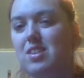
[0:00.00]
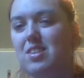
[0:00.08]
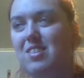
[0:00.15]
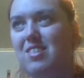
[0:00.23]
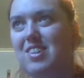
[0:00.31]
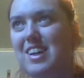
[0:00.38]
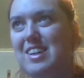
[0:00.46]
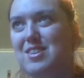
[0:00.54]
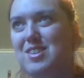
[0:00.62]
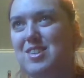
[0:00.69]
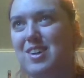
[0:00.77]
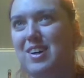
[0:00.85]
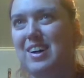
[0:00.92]
or
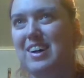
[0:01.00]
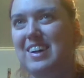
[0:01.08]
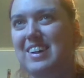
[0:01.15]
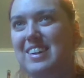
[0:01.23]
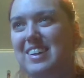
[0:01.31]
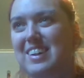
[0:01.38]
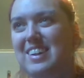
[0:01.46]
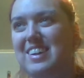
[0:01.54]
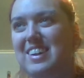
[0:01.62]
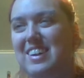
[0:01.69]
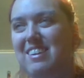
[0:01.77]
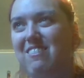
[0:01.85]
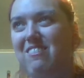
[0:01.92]
let's uh,
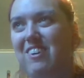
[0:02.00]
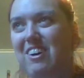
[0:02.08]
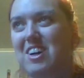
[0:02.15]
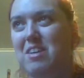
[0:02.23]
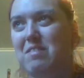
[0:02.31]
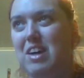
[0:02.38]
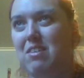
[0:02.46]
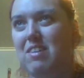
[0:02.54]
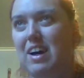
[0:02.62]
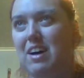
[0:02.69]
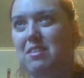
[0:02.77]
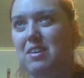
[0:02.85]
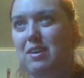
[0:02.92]
follow me
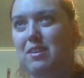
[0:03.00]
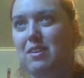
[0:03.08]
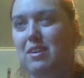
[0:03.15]
around it